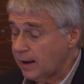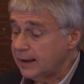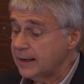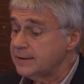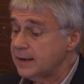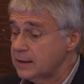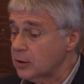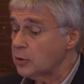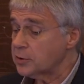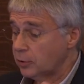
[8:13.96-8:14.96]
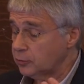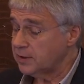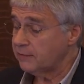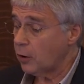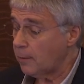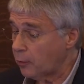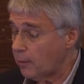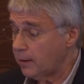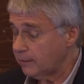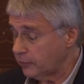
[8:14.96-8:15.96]
It needs also to develop
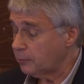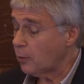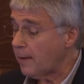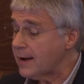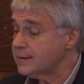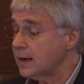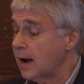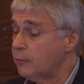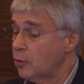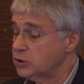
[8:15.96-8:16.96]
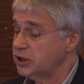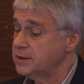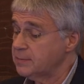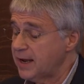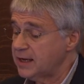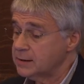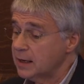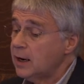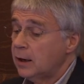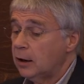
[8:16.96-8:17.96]
the promising approaches based
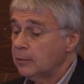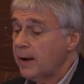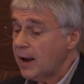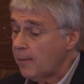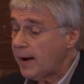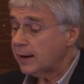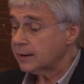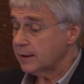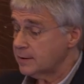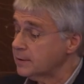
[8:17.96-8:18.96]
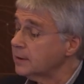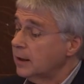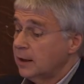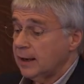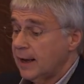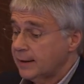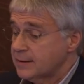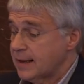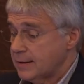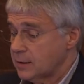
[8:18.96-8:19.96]
on biomarkers and
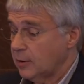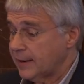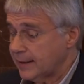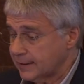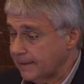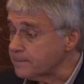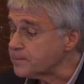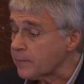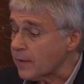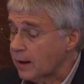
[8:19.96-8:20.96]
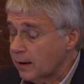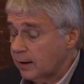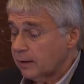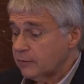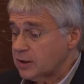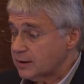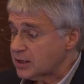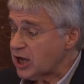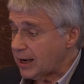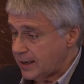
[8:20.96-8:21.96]
sensor data. This
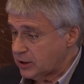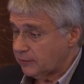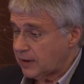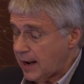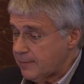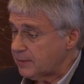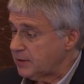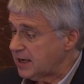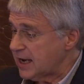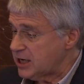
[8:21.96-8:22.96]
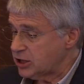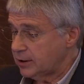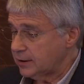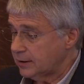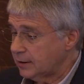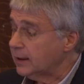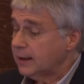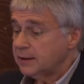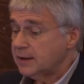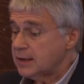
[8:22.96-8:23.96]
challenge of climate mitigation
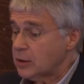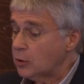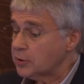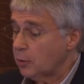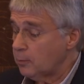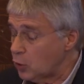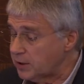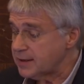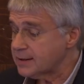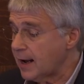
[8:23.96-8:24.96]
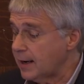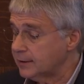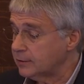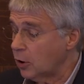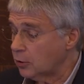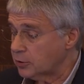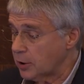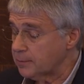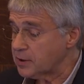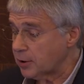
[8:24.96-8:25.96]
needs also multi-site and
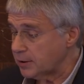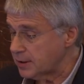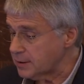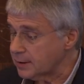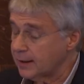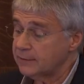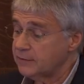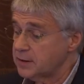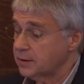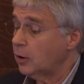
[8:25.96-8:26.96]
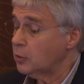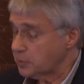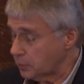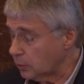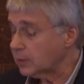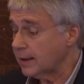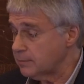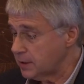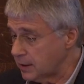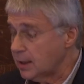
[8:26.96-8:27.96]
long-term studies, and this also can
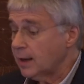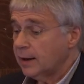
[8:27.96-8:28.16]
be